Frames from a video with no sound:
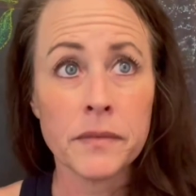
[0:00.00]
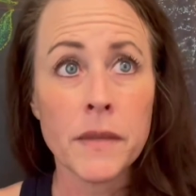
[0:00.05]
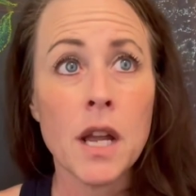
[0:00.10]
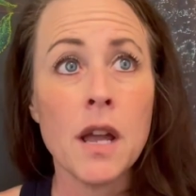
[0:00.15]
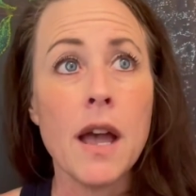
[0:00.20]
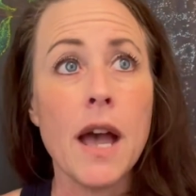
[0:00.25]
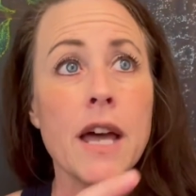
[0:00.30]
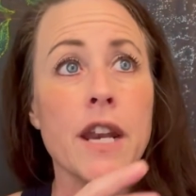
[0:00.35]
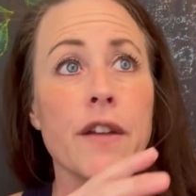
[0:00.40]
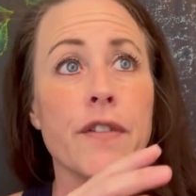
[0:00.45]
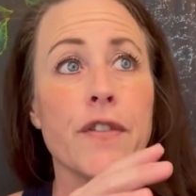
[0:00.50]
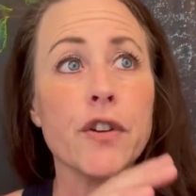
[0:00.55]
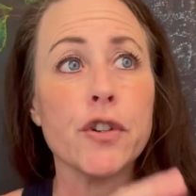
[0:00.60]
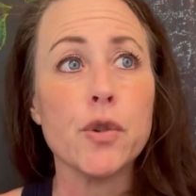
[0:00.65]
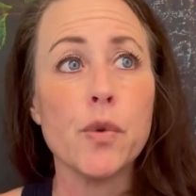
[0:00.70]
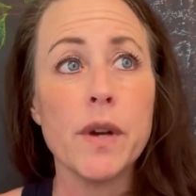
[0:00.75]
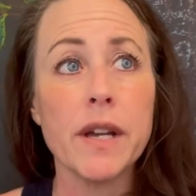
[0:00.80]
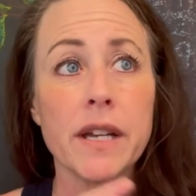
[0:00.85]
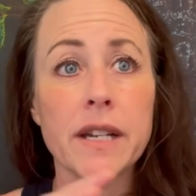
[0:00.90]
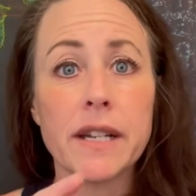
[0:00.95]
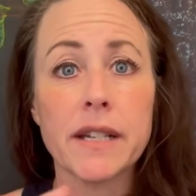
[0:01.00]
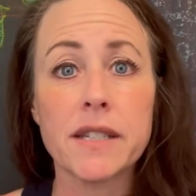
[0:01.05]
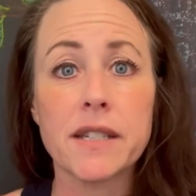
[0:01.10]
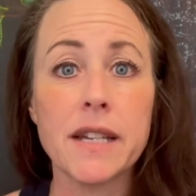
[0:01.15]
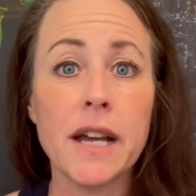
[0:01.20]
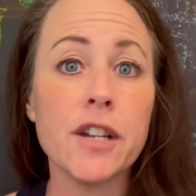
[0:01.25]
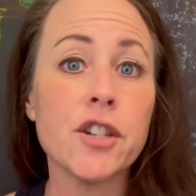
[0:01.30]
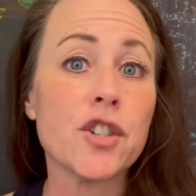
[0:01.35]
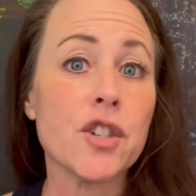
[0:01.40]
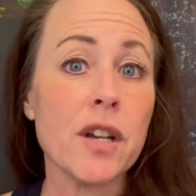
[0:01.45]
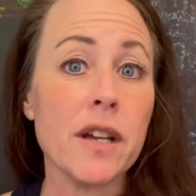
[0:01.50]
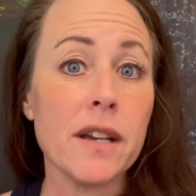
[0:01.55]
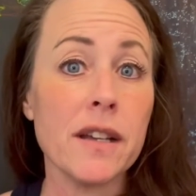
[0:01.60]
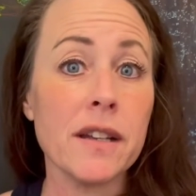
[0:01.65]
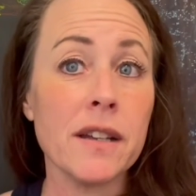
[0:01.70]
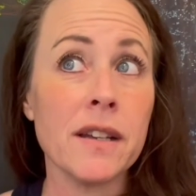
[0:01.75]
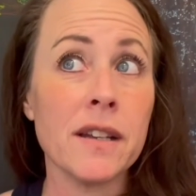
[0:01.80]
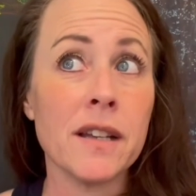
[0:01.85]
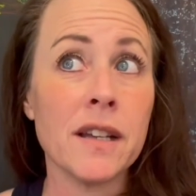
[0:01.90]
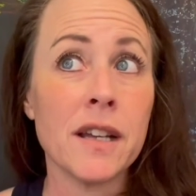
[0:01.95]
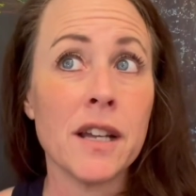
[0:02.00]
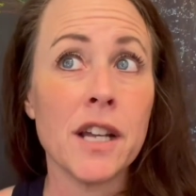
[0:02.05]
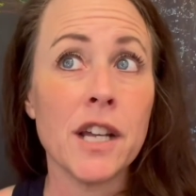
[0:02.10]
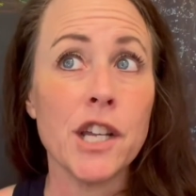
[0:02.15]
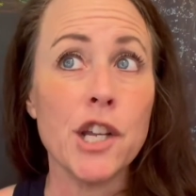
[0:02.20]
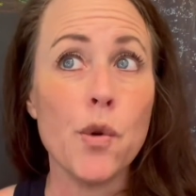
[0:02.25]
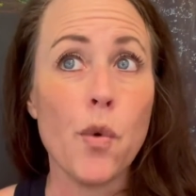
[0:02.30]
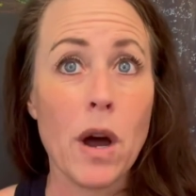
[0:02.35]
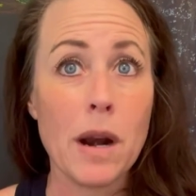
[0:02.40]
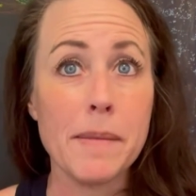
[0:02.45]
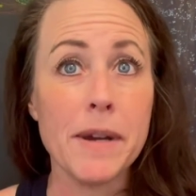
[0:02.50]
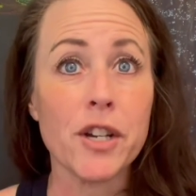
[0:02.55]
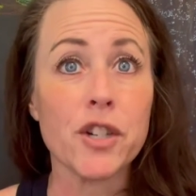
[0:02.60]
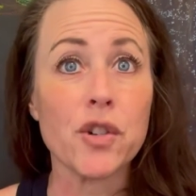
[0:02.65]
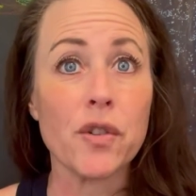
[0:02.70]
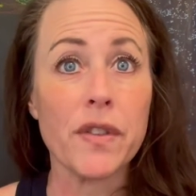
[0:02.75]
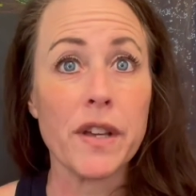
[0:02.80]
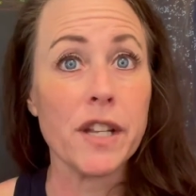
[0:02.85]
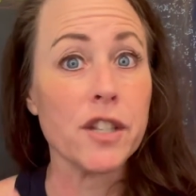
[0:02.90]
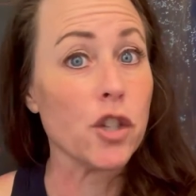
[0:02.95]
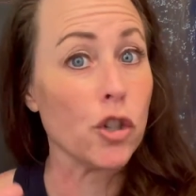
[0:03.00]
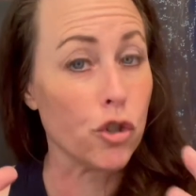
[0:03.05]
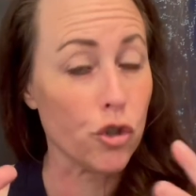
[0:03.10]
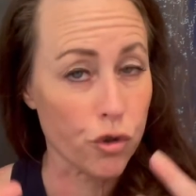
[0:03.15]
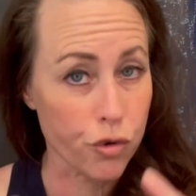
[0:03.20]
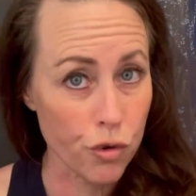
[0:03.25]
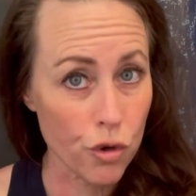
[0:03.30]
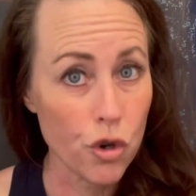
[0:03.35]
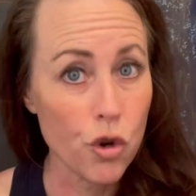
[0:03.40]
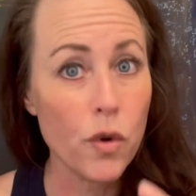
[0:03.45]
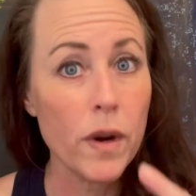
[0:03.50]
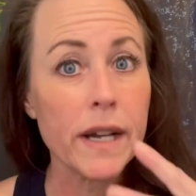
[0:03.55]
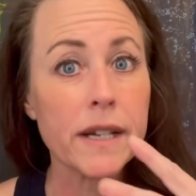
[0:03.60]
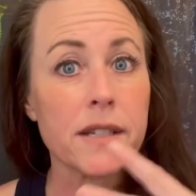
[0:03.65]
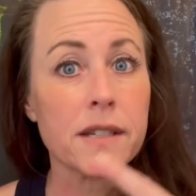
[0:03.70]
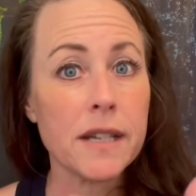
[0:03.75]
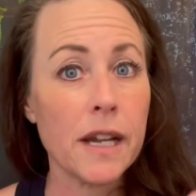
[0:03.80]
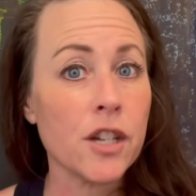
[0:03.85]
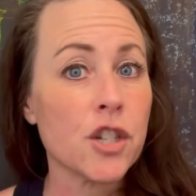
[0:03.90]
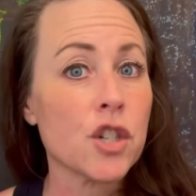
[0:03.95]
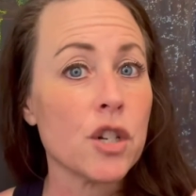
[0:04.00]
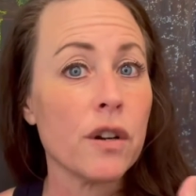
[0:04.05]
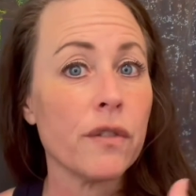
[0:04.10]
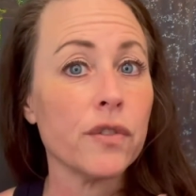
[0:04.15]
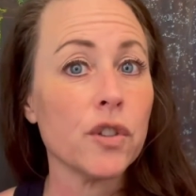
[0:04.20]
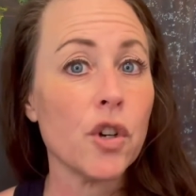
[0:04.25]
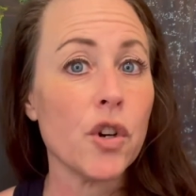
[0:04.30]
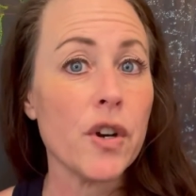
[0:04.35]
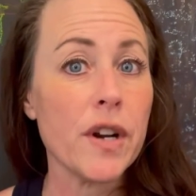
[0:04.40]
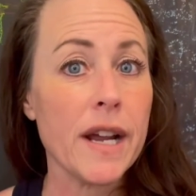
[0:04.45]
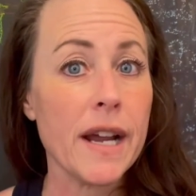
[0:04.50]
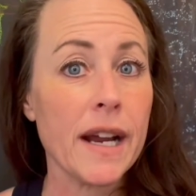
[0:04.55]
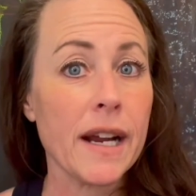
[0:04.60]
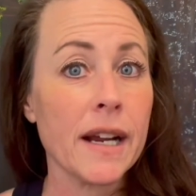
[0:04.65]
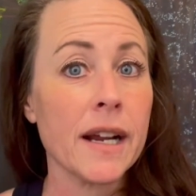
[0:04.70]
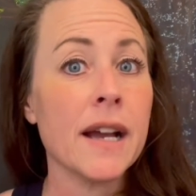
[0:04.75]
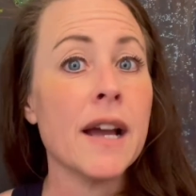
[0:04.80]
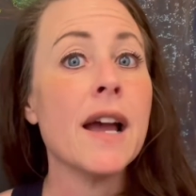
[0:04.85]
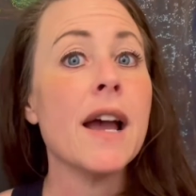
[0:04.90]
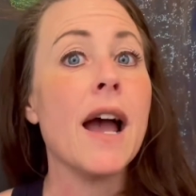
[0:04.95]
And if you're doing an extension, you want to make sure that it's a true extension of learning,